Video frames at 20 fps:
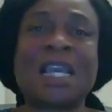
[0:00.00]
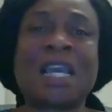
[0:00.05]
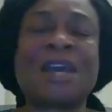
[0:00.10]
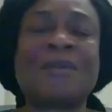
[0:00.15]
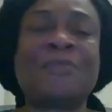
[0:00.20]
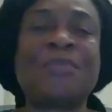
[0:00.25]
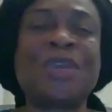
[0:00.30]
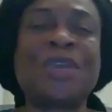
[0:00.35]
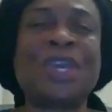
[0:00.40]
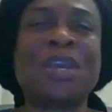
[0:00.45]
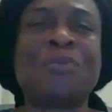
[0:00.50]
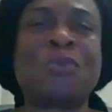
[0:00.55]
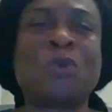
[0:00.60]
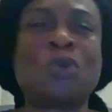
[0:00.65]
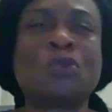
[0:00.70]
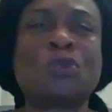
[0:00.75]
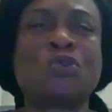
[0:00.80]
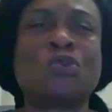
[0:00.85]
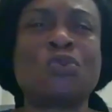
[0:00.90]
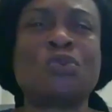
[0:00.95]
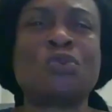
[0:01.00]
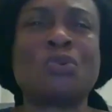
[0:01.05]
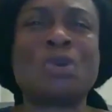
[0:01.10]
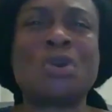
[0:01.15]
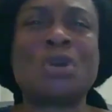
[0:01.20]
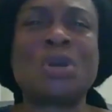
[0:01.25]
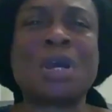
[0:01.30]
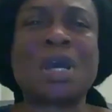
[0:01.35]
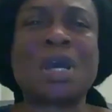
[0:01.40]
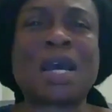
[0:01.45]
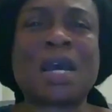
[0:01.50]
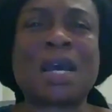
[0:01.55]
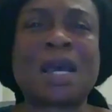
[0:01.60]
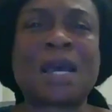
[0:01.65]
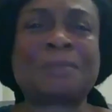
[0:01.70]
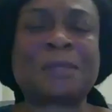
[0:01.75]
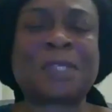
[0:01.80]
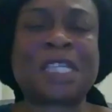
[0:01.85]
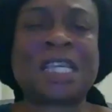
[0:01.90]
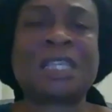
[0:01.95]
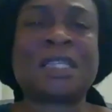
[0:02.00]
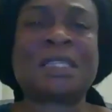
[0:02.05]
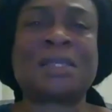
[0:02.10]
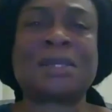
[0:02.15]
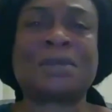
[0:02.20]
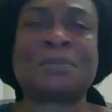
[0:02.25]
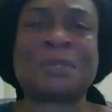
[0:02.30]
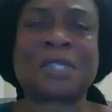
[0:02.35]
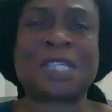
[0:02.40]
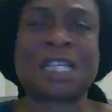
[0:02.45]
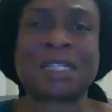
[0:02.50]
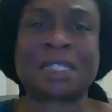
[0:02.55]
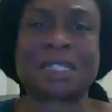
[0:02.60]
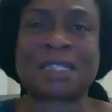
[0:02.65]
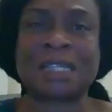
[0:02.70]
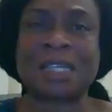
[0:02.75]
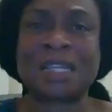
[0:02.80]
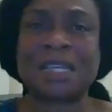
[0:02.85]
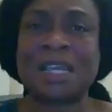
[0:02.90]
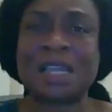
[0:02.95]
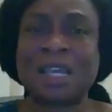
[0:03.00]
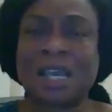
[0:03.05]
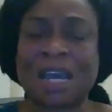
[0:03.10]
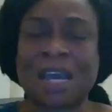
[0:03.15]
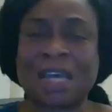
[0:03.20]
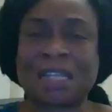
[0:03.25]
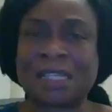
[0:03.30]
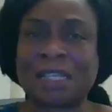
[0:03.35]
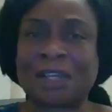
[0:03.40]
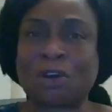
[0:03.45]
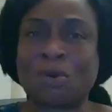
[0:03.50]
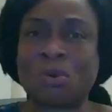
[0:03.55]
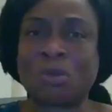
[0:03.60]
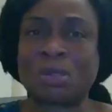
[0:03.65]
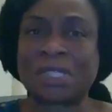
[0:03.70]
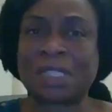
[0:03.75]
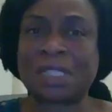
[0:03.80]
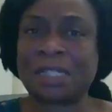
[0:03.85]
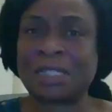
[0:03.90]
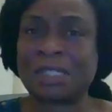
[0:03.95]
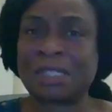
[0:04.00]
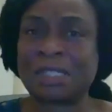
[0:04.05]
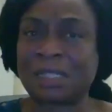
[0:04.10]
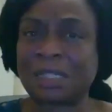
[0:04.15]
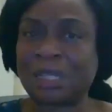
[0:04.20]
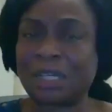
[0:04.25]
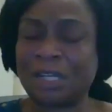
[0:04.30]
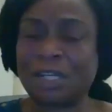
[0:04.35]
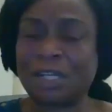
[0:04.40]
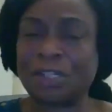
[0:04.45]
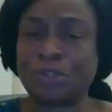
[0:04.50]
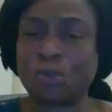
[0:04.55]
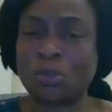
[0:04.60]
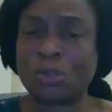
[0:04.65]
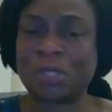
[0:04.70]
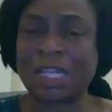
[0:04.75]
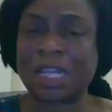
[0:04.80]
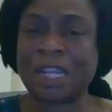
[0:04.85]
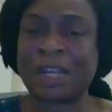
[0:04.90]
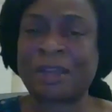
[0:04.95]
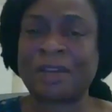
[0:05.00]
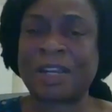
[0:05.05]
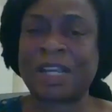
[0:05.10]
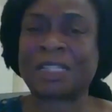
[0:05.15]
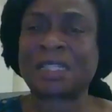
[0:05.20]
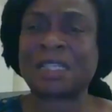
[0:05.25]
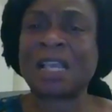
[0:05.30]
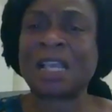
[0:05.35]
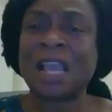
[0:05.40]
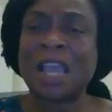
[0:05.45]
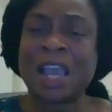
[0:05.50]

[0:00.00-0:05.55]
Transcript: and be able to obtain success as it concerns those areas.